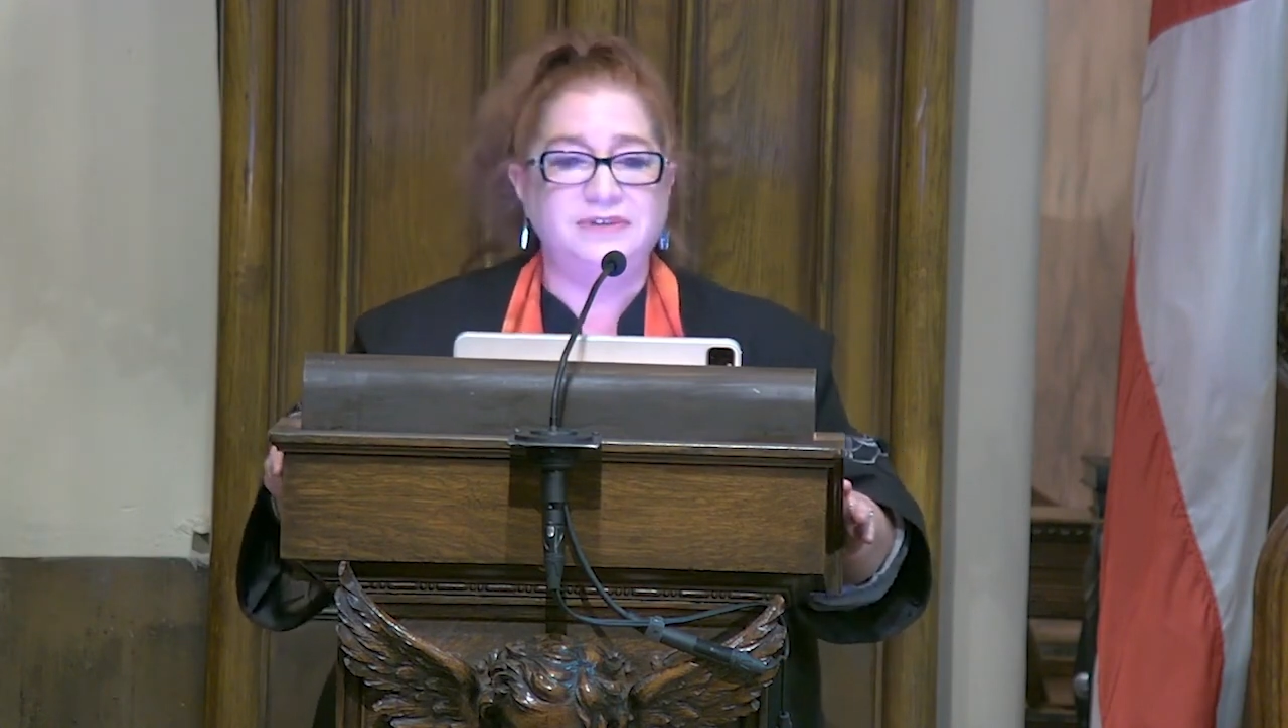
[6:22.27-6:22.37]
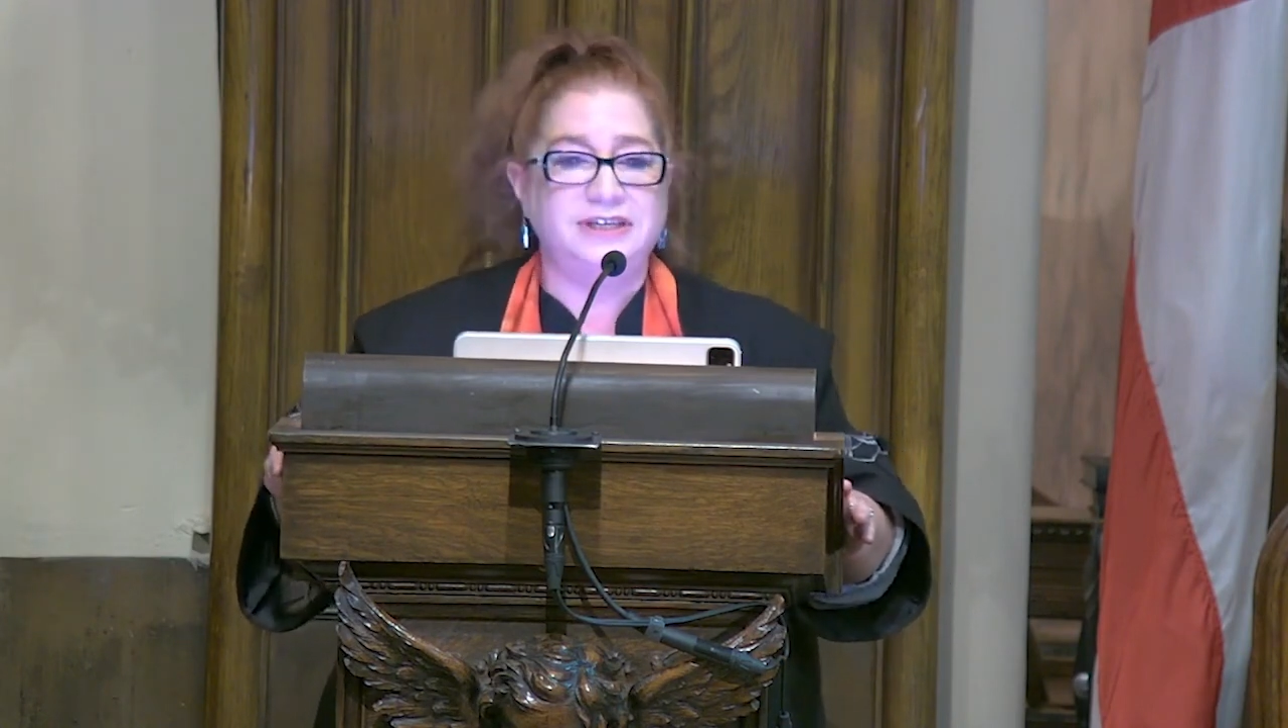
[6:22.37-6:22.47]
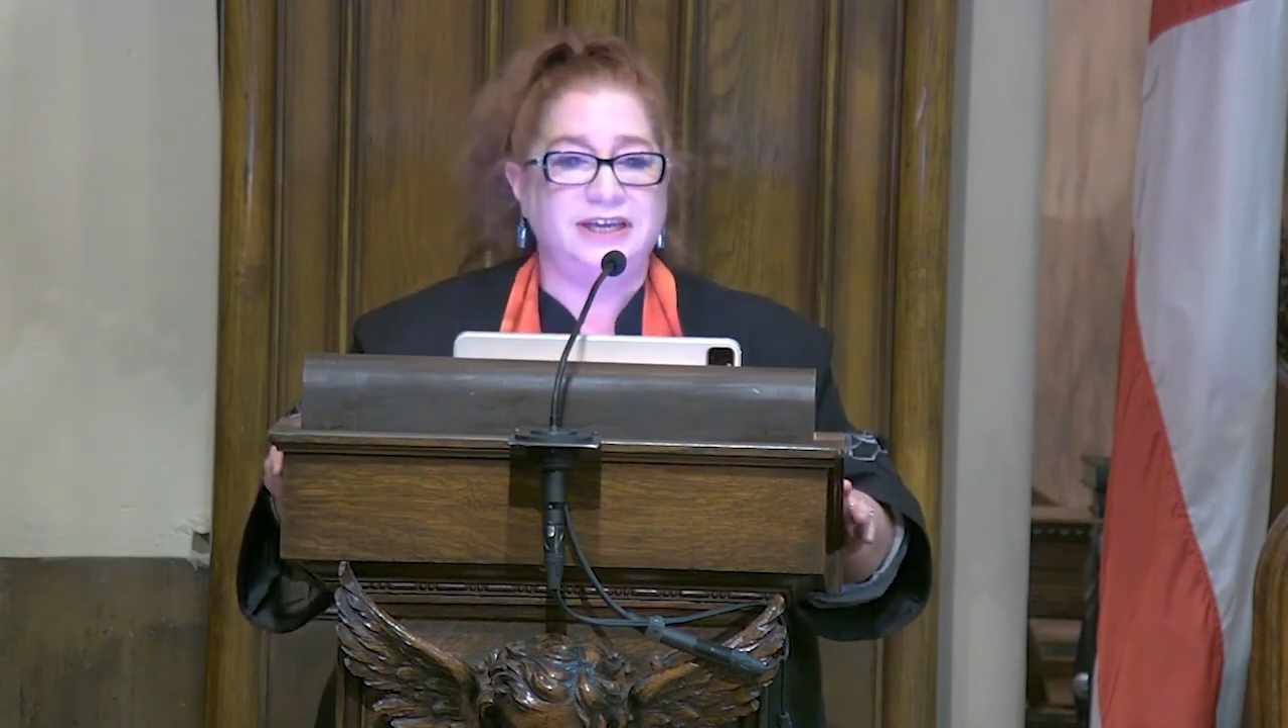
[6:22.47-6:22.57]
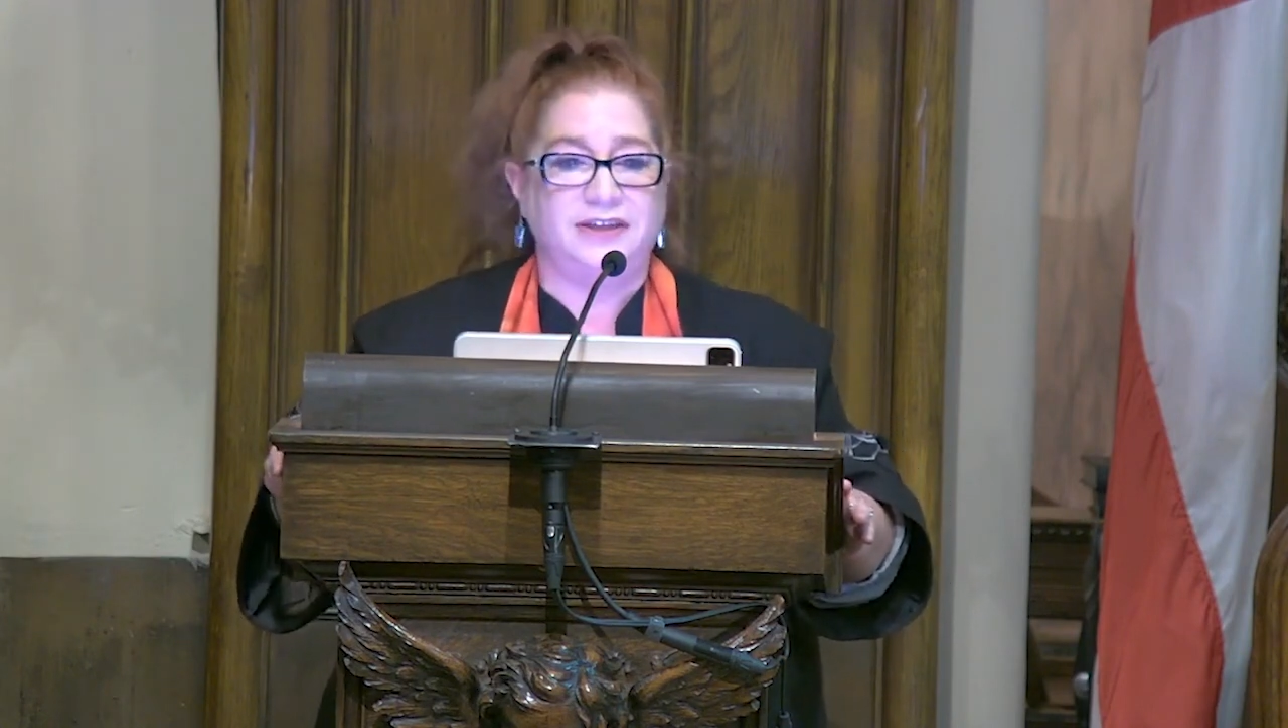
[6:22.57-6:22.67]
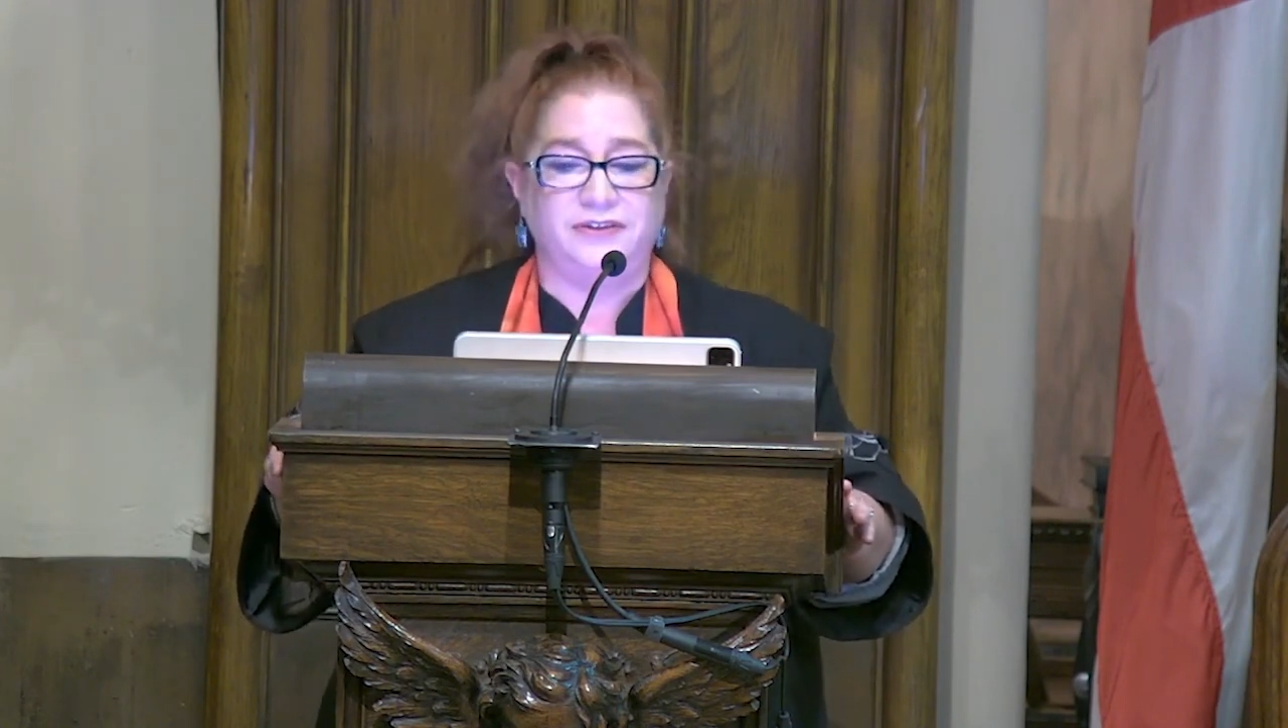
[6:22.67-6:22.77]

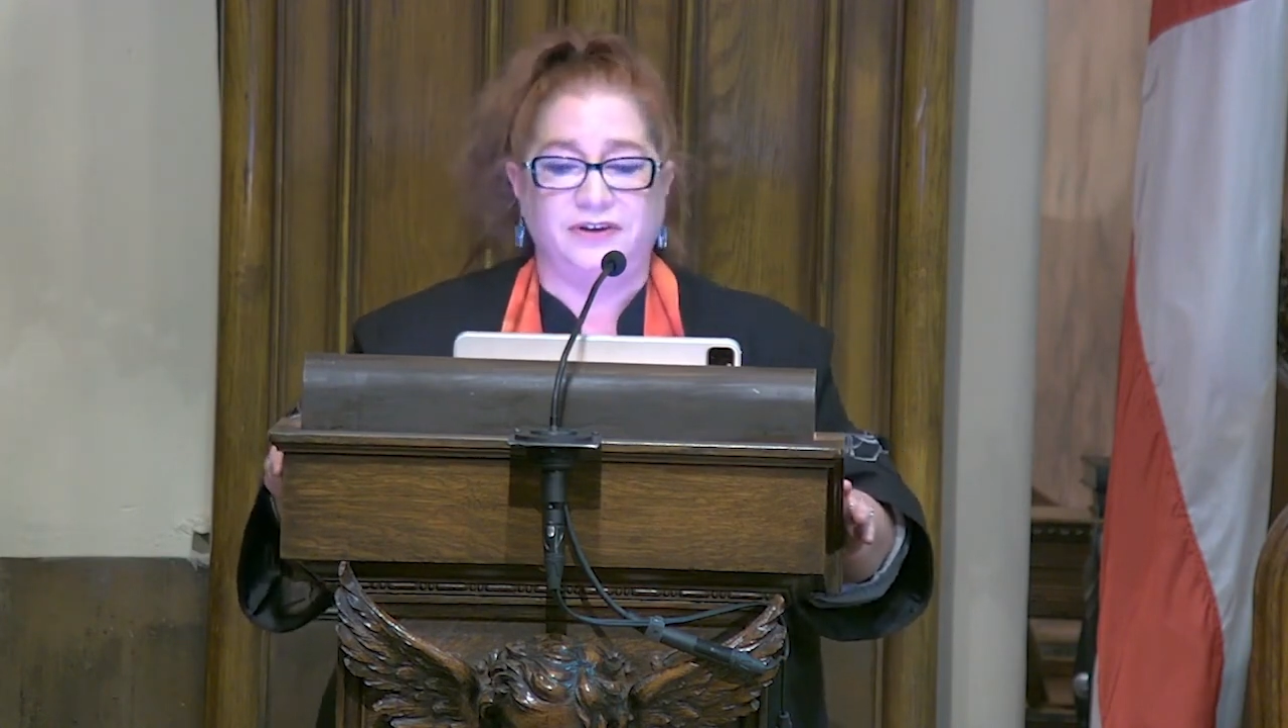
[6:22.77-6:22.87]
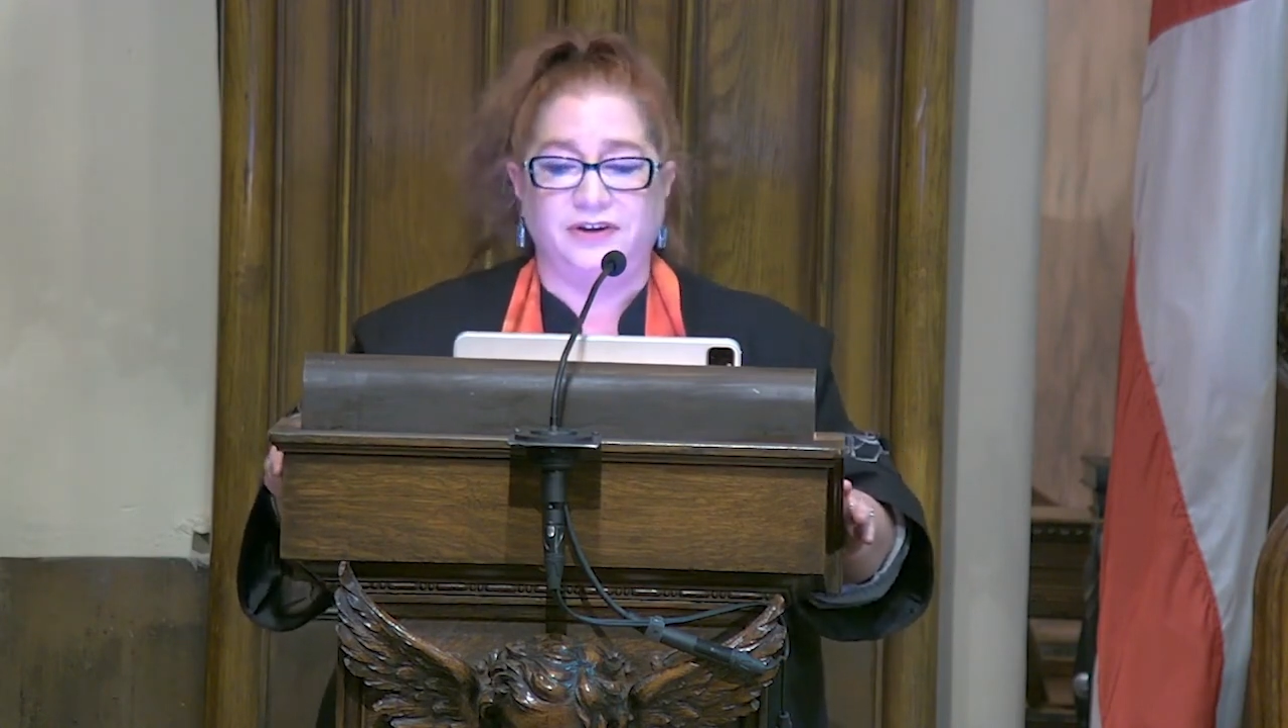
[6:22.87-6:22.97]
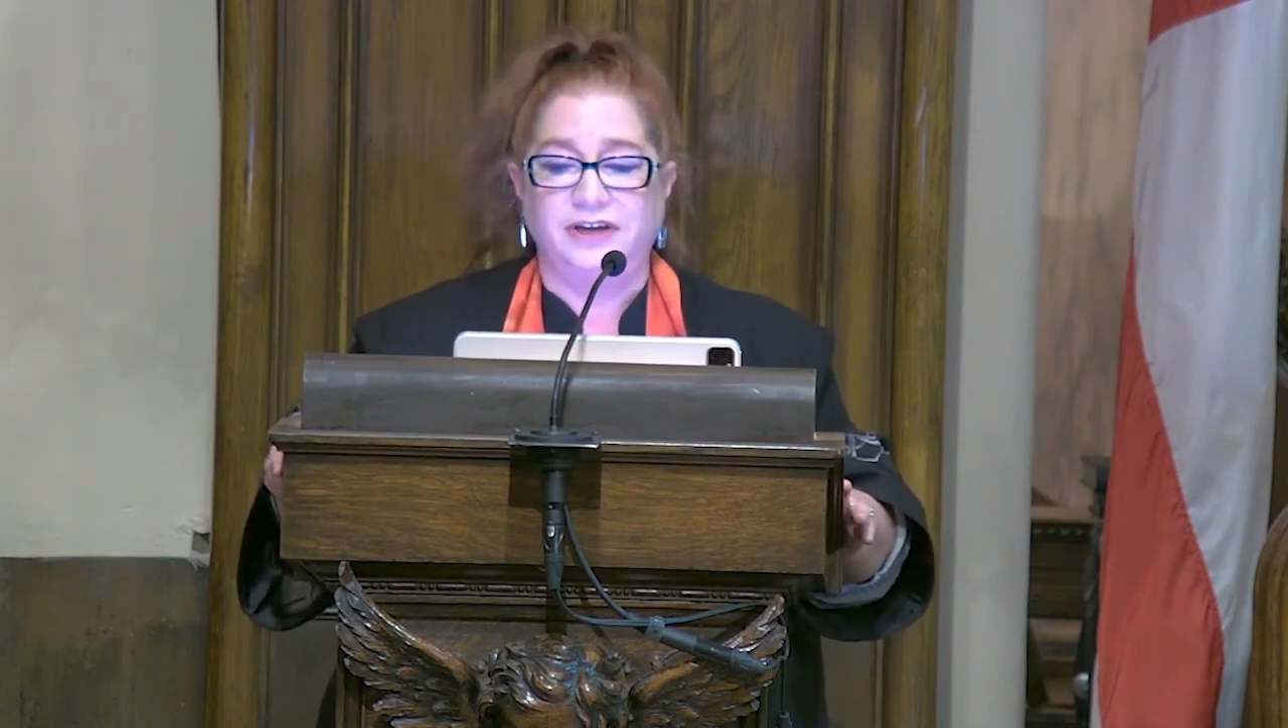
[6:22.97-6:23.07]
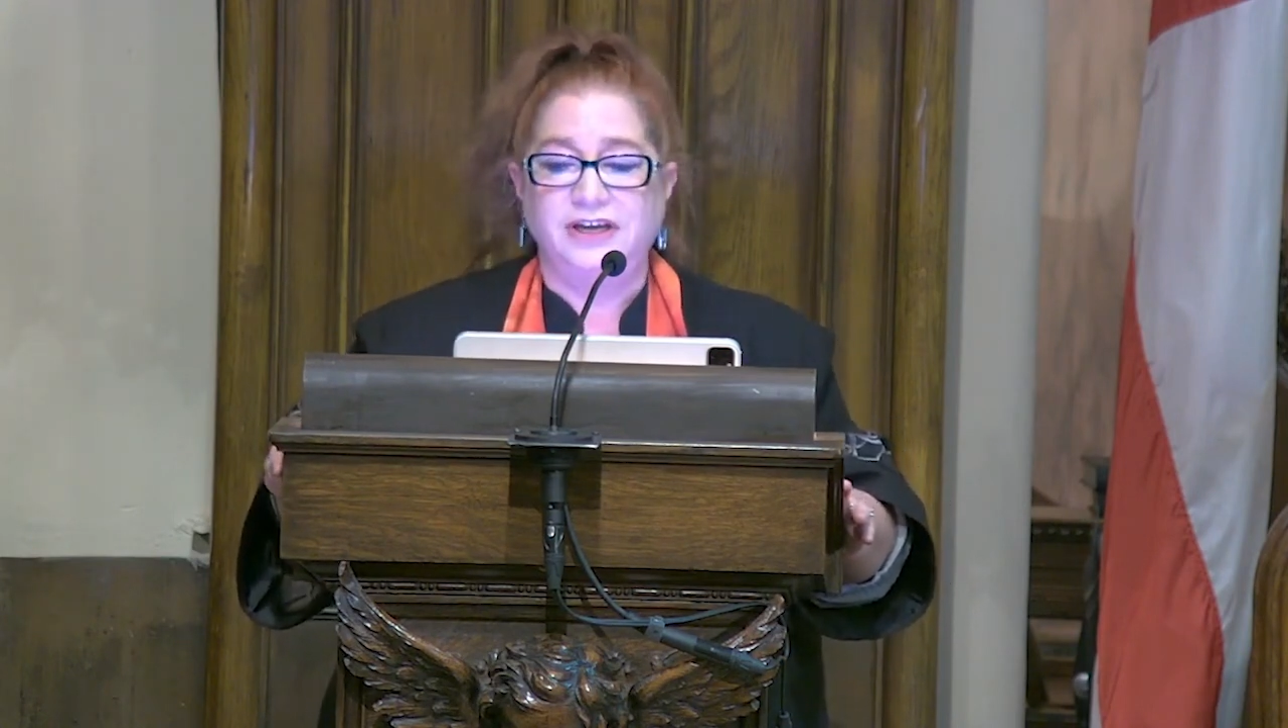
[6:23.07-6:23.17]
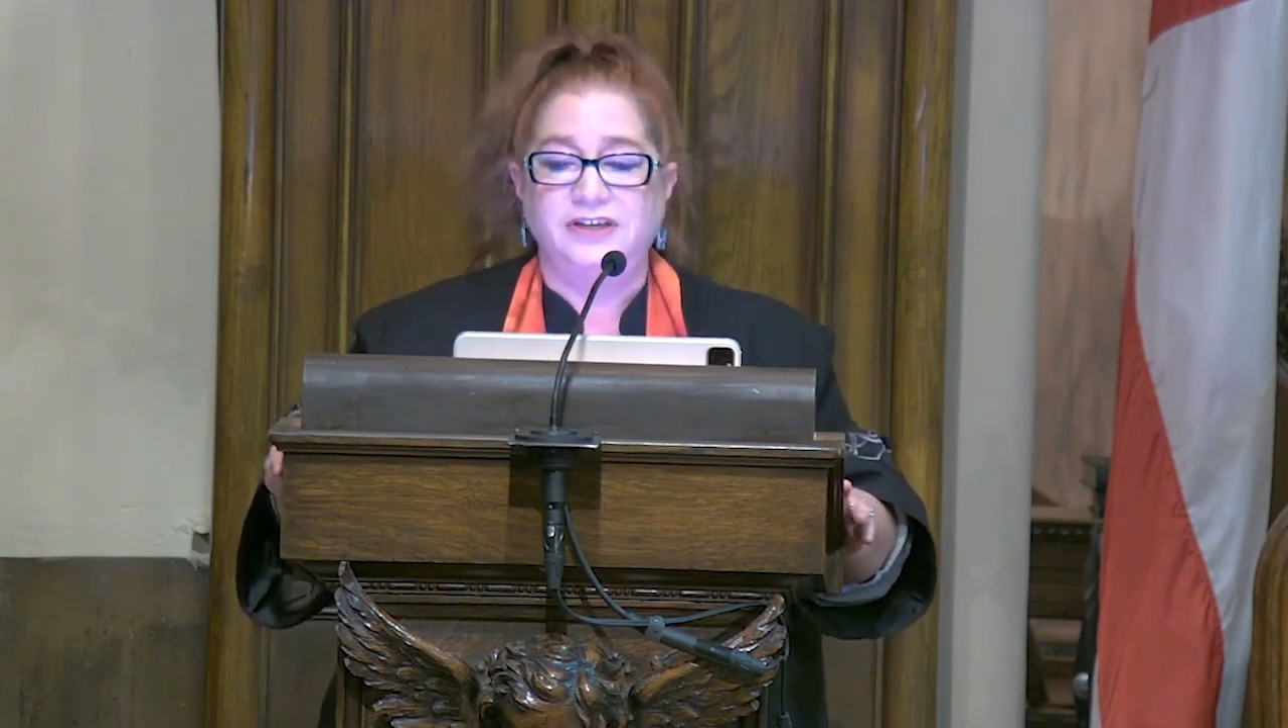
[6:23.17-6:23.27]
together